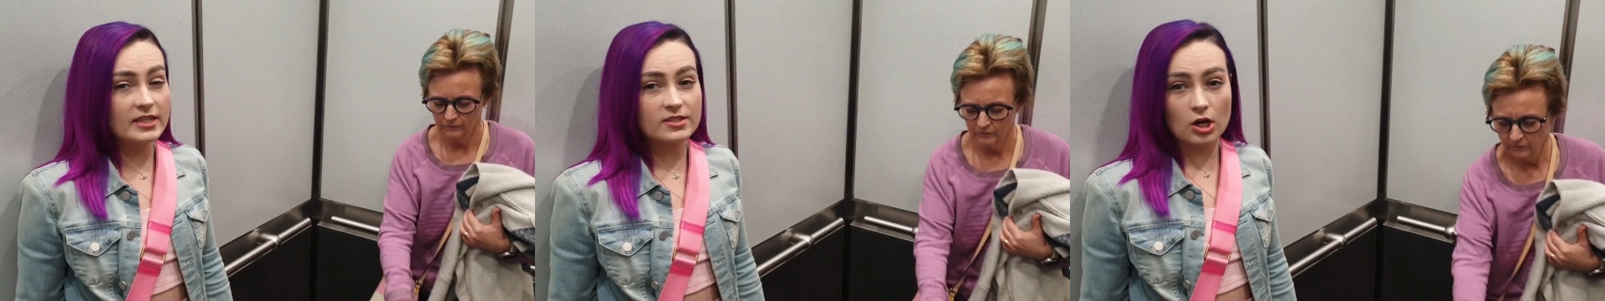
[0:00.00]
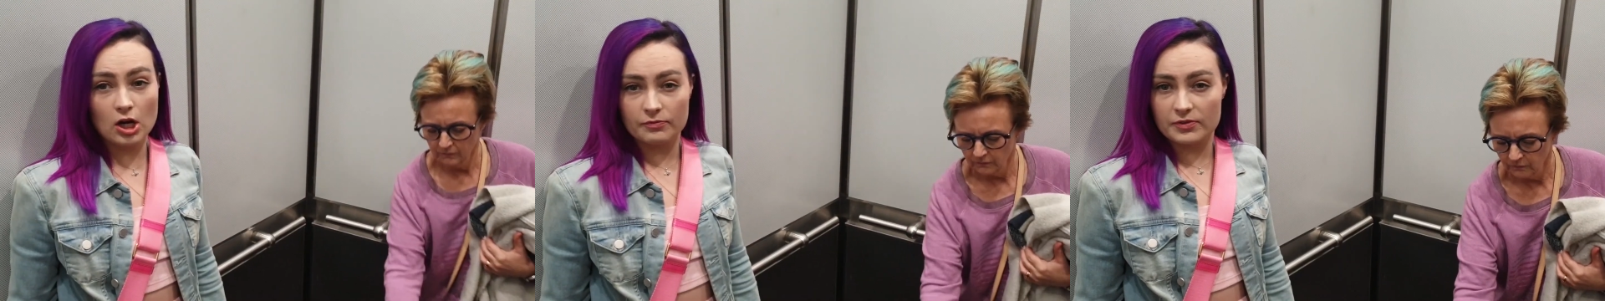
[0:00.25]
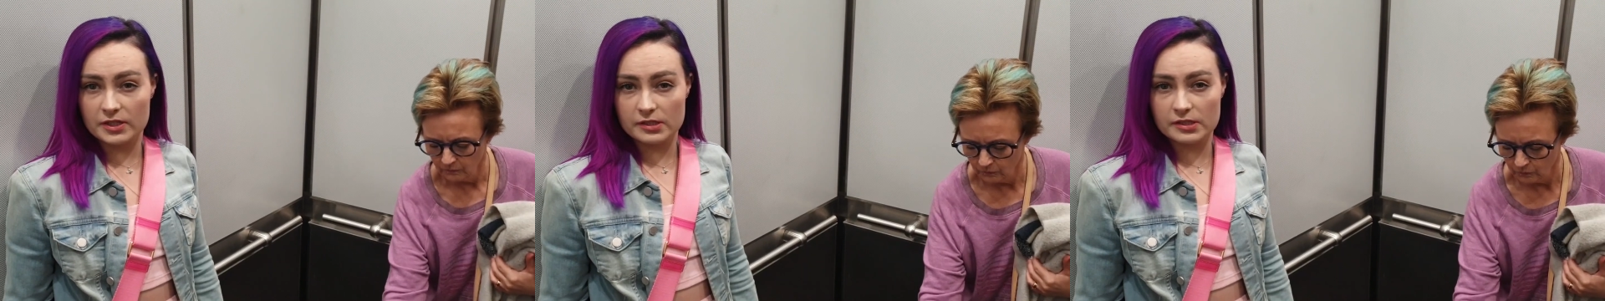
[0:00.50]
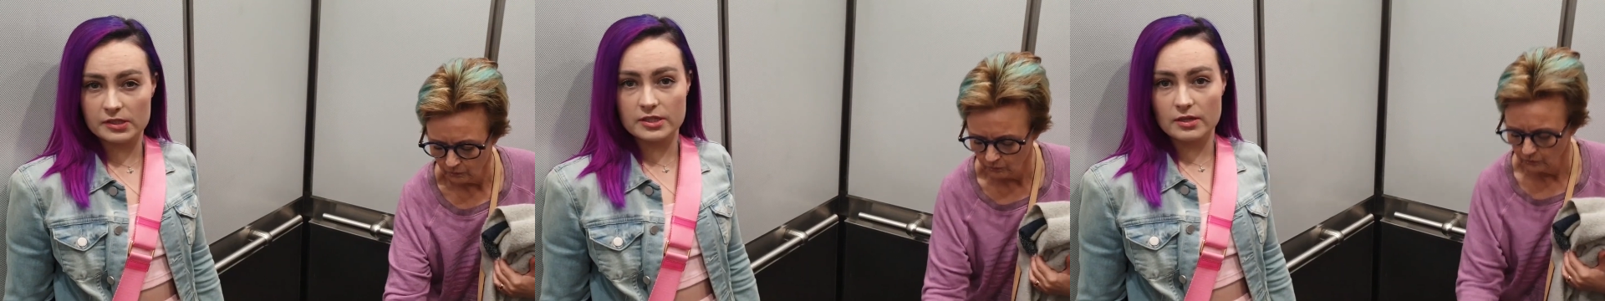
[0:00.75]
Speaker 1: his
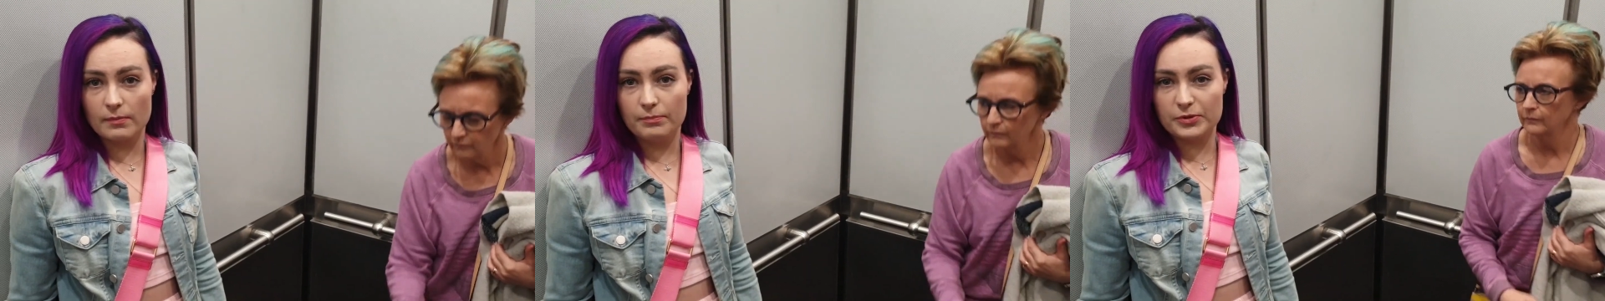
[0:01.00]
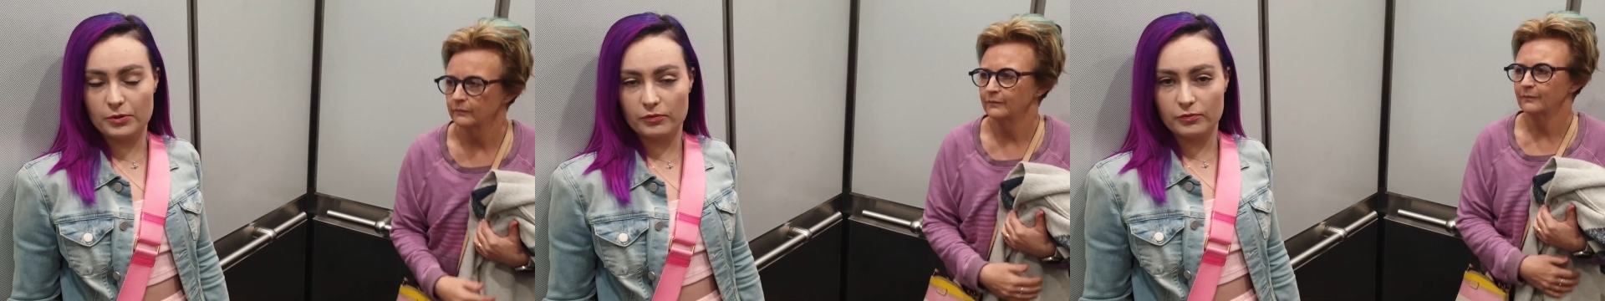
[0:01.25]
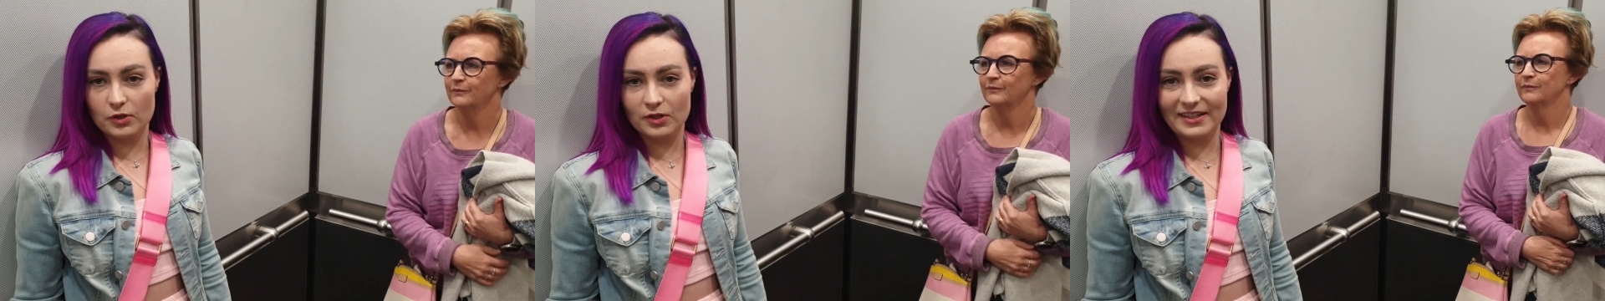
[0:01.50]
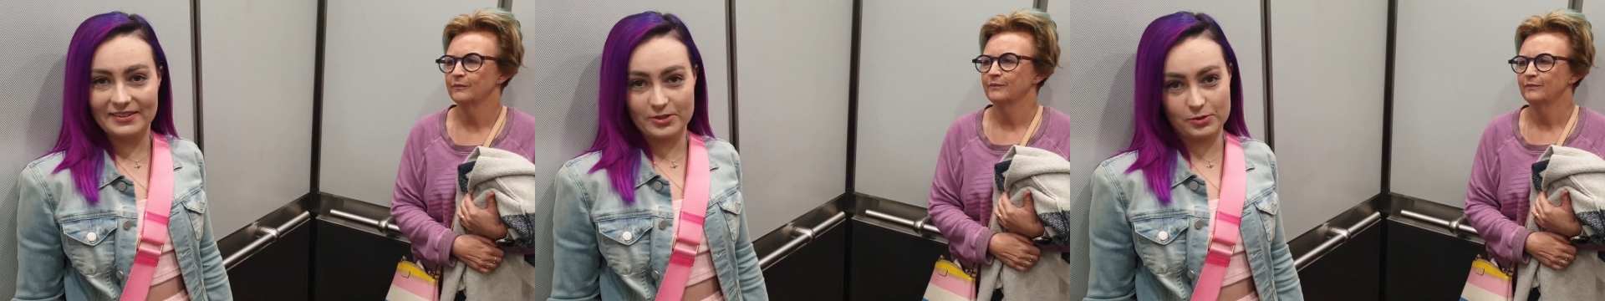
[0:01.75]
office is
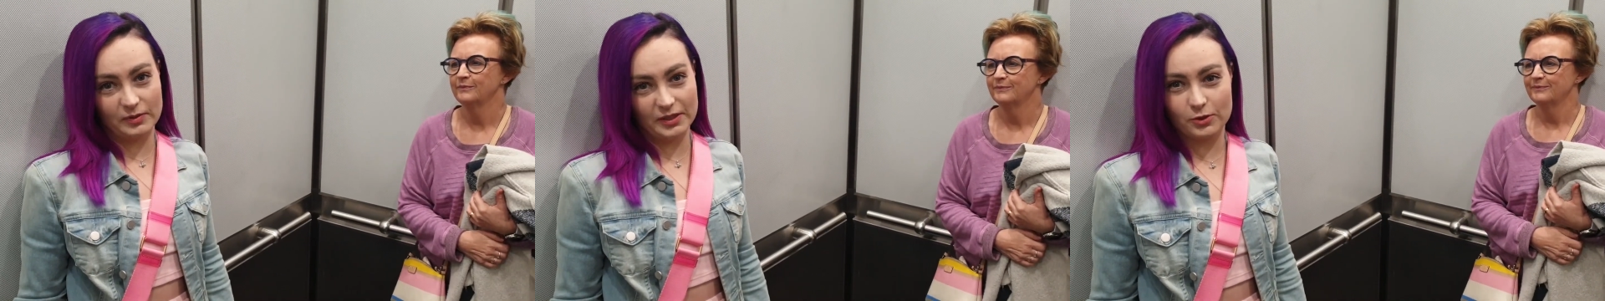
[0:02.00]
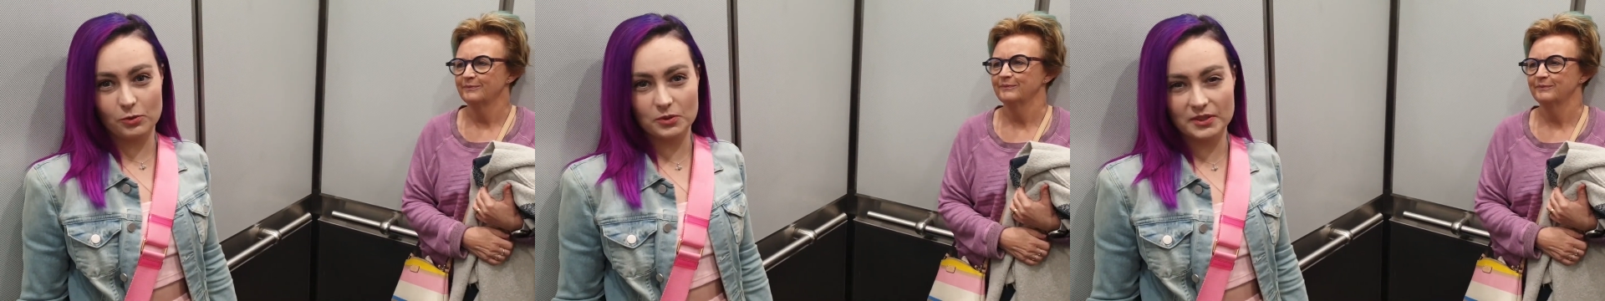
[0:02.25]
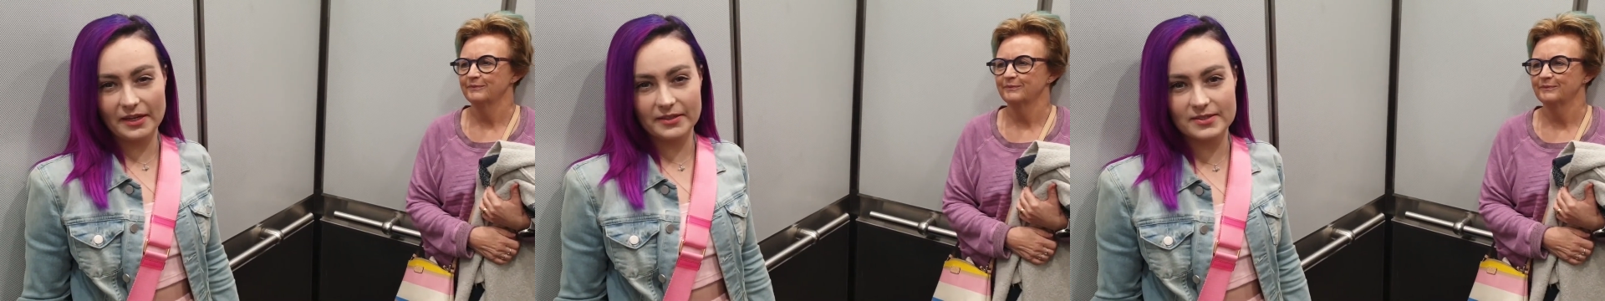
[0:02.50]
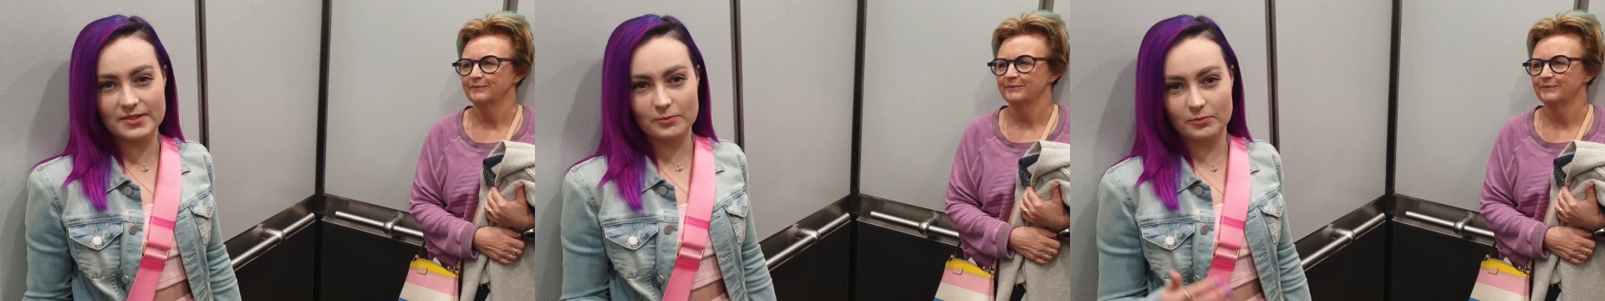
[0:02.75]
beautiful and there's really cool
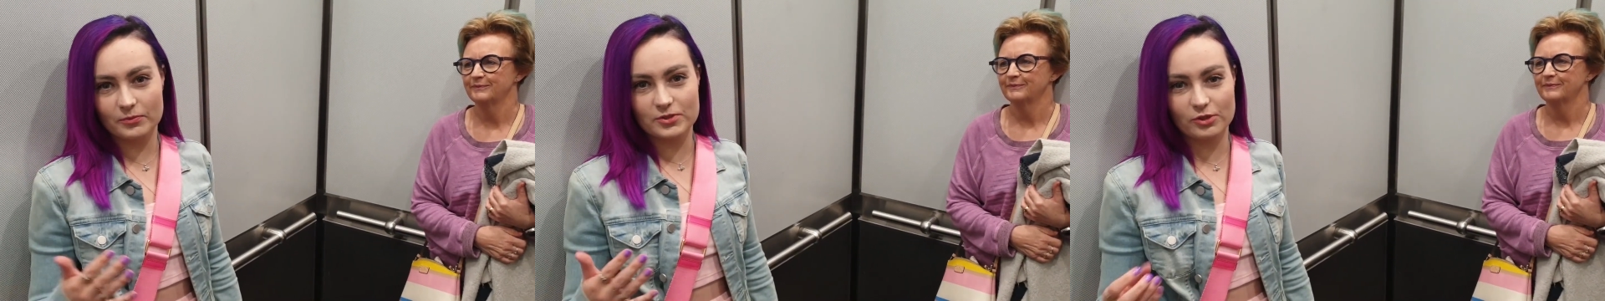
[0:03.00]
lights.